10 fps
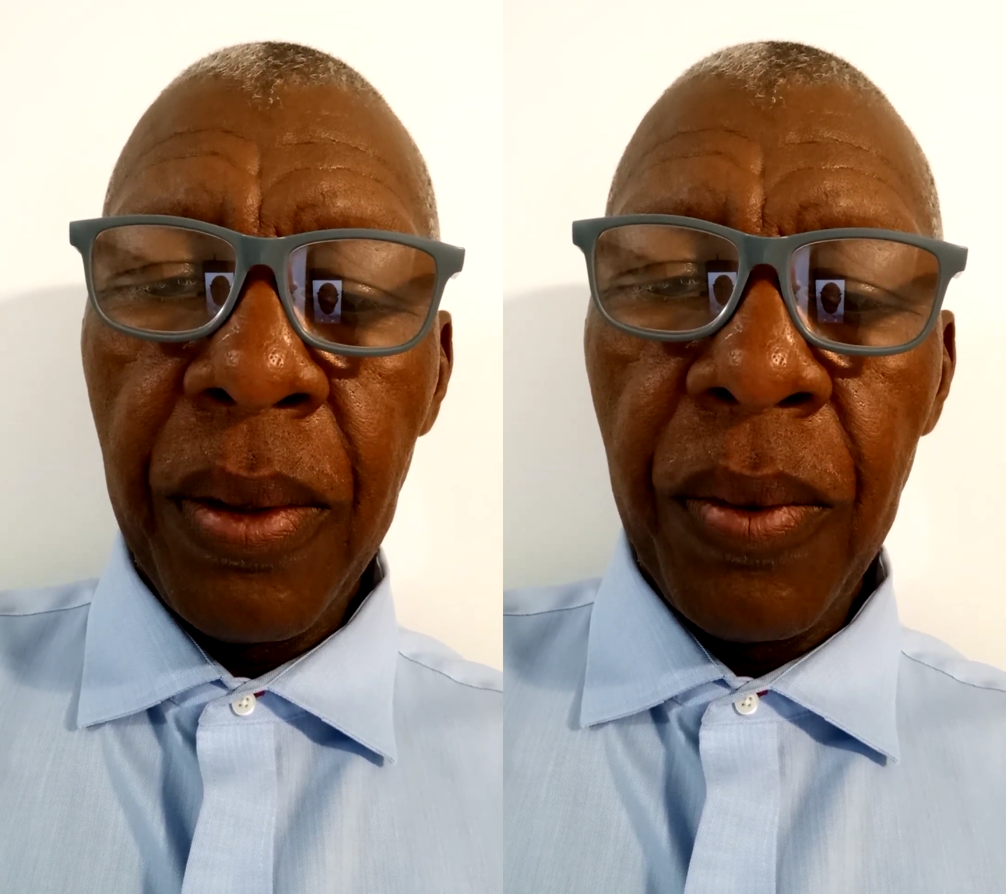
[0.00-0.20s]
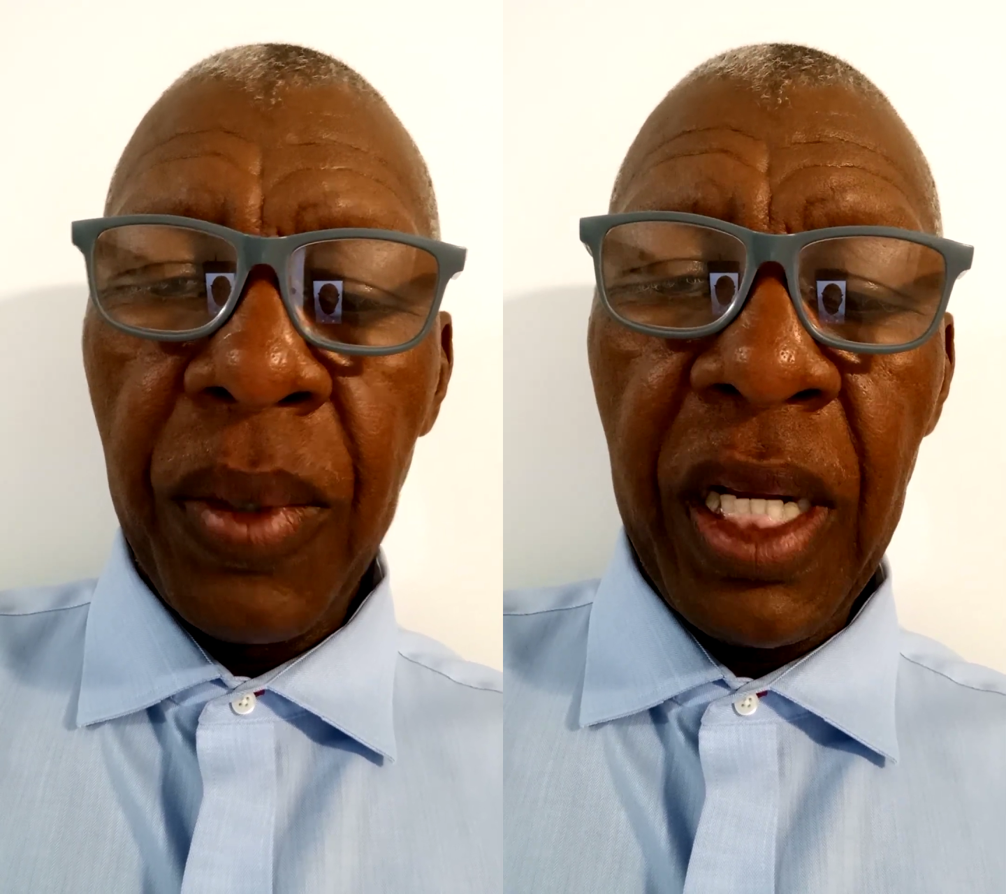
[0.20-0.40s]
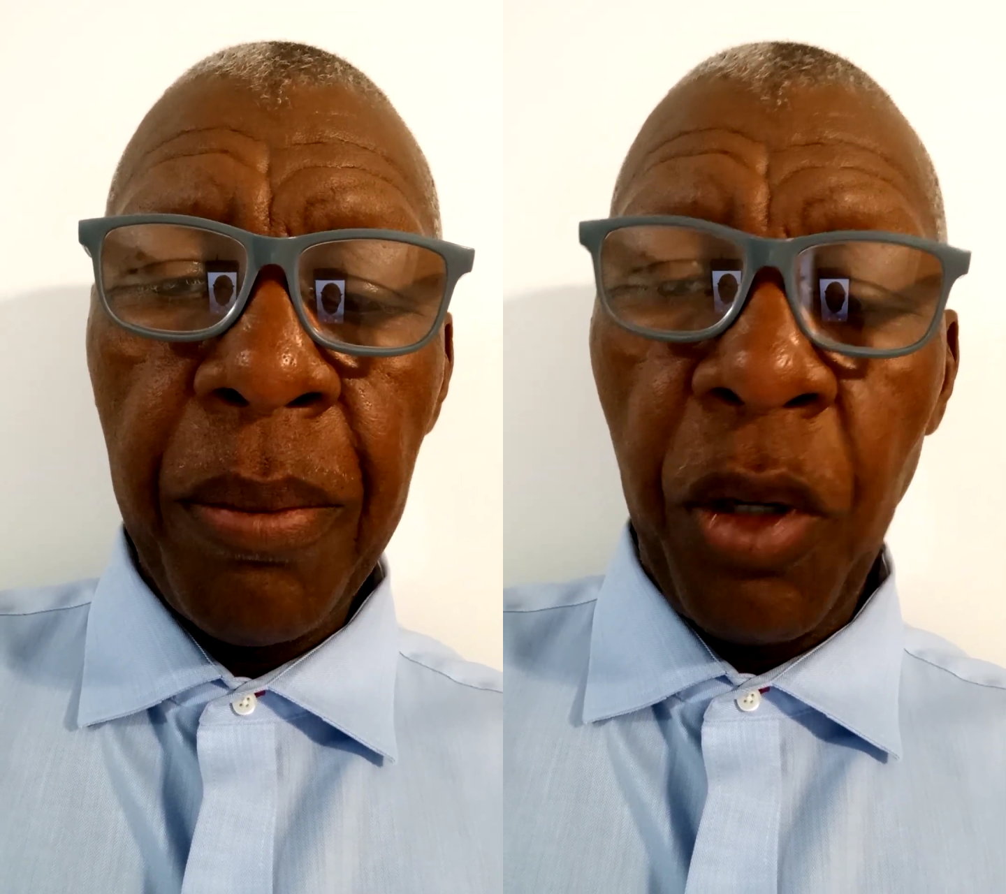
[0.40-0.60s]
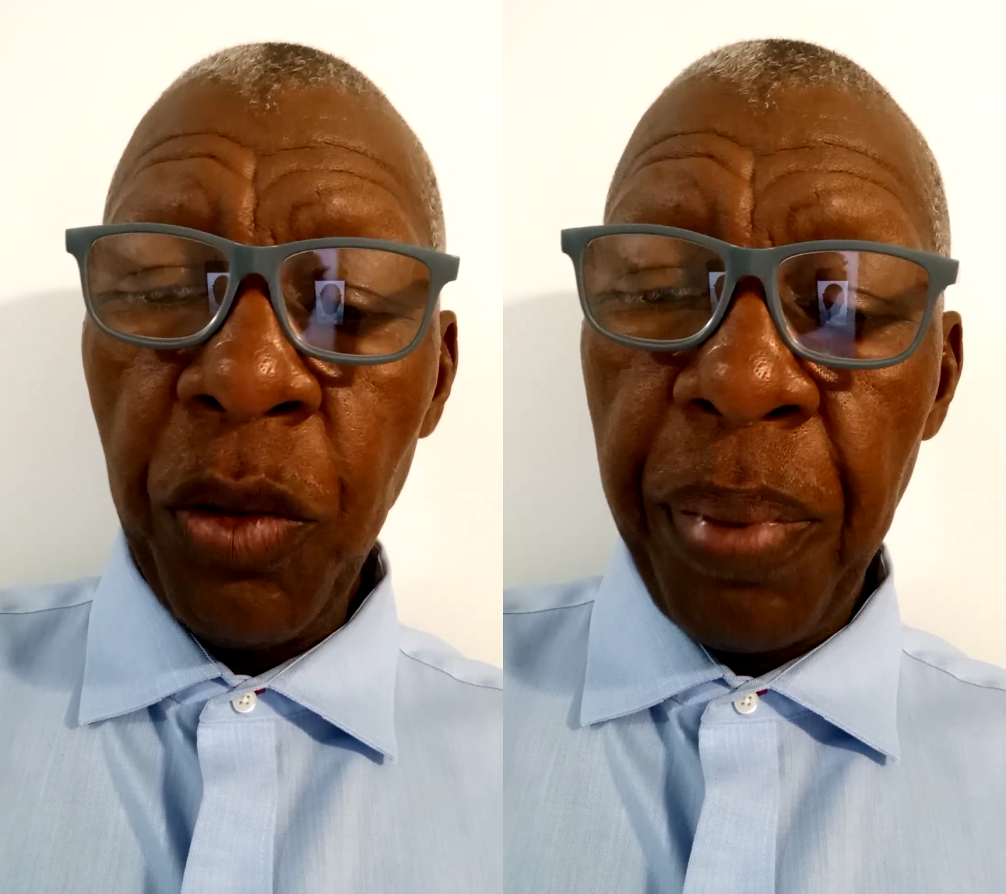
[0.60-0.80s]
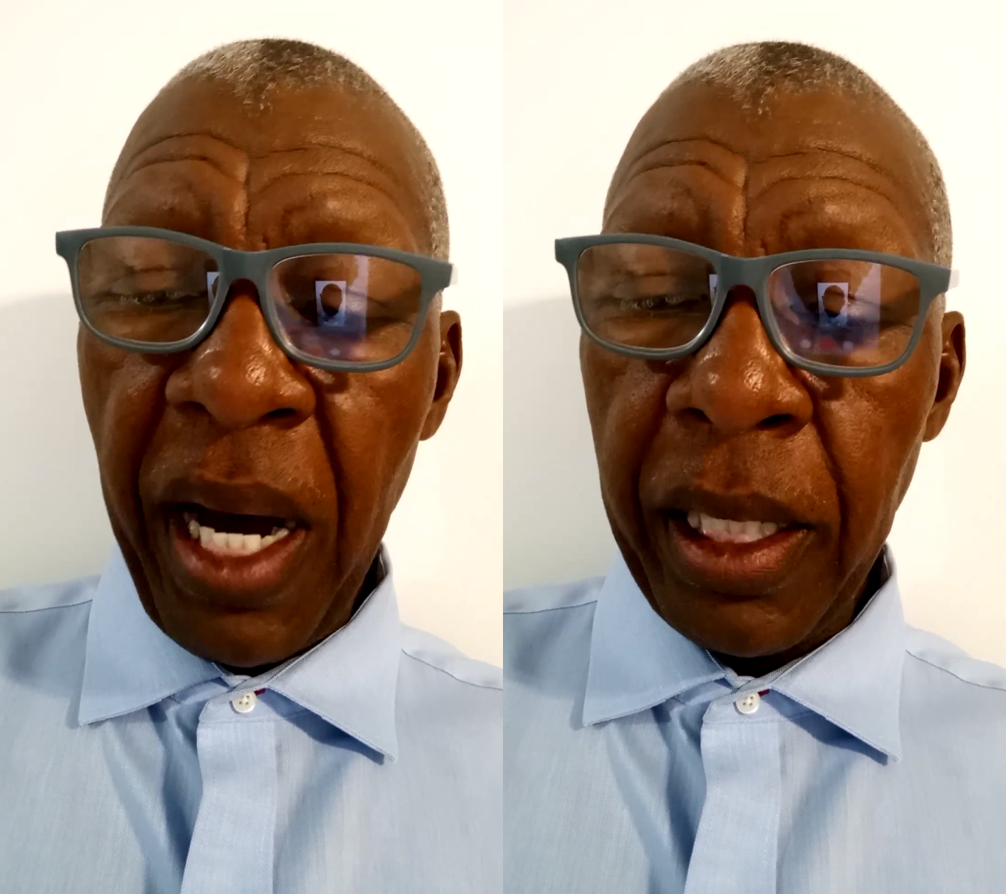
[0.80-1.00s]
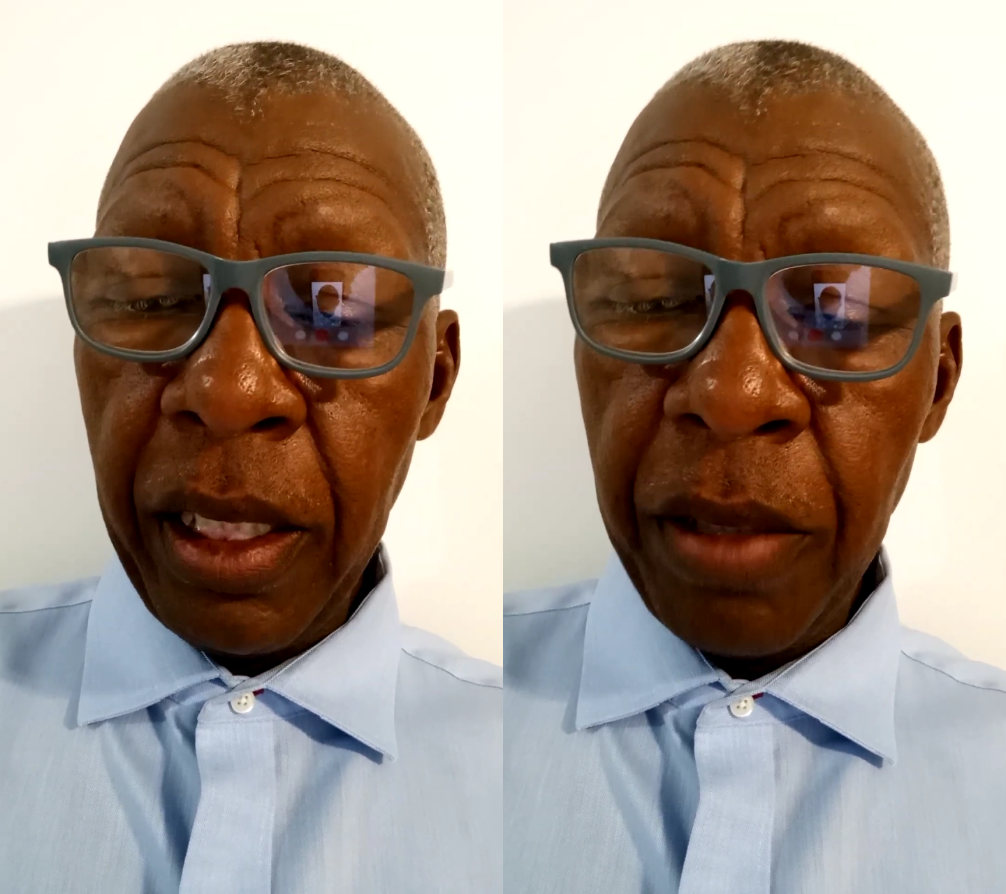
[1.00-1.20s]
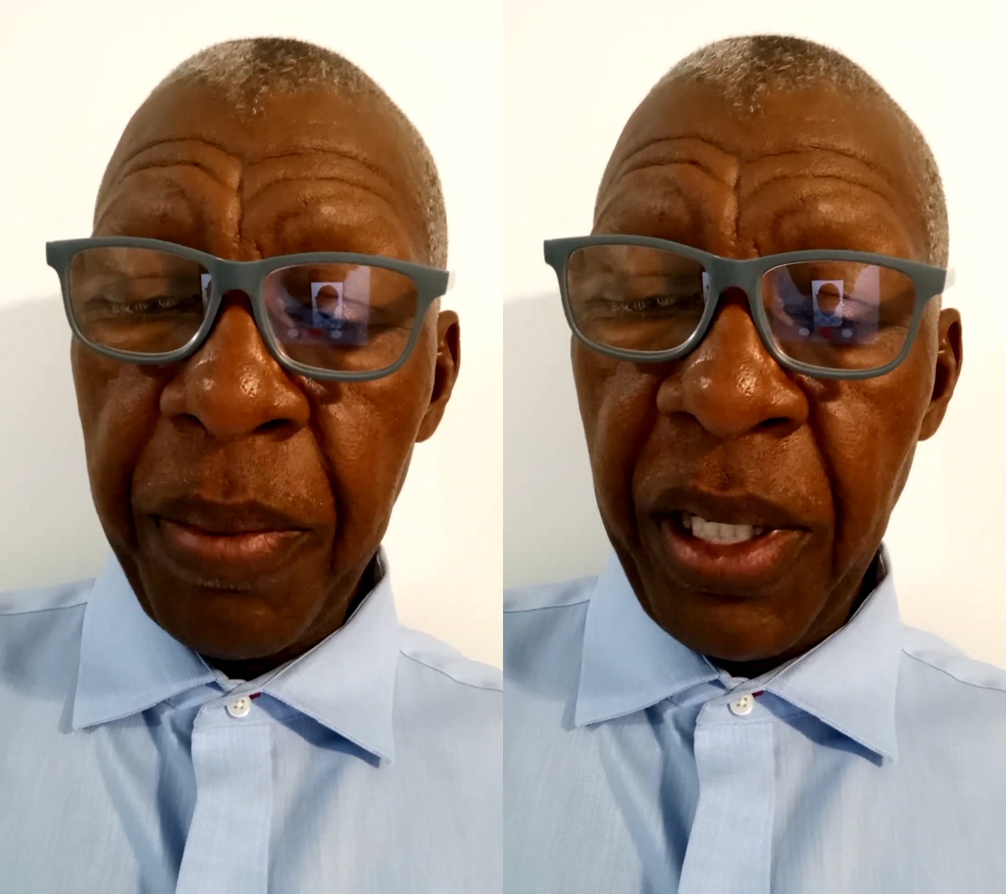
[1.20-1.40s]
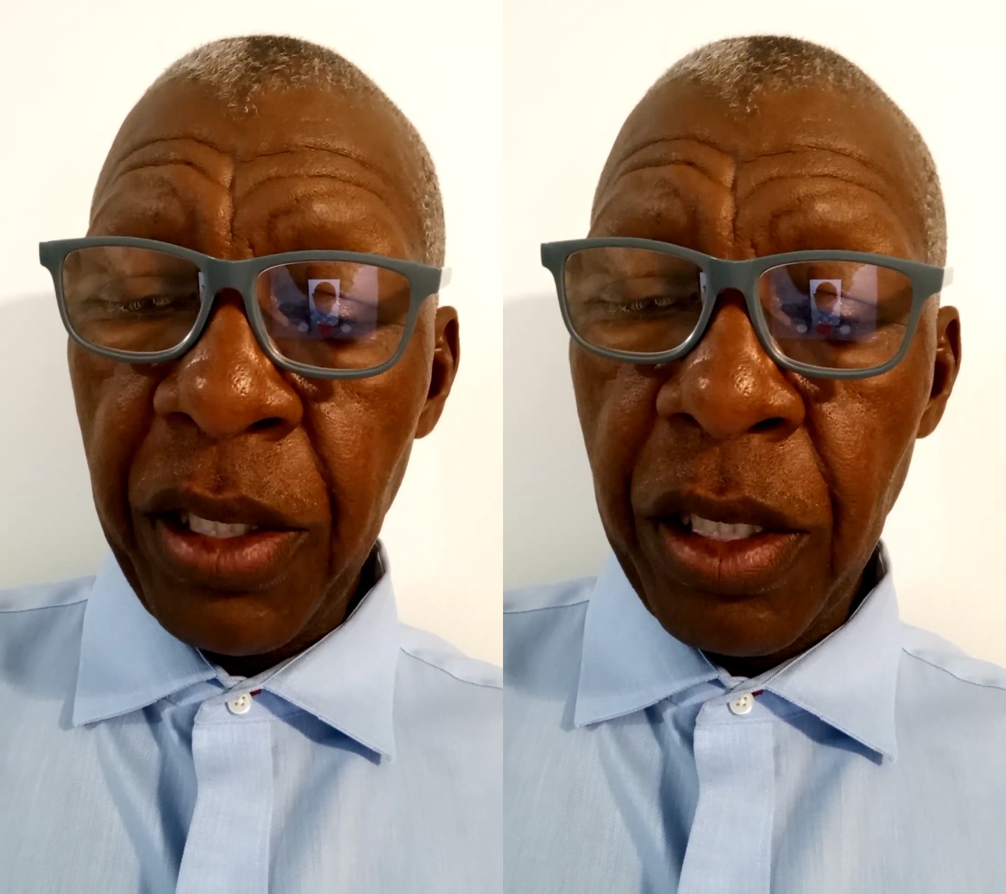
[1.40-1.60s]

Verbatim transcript: within both parties because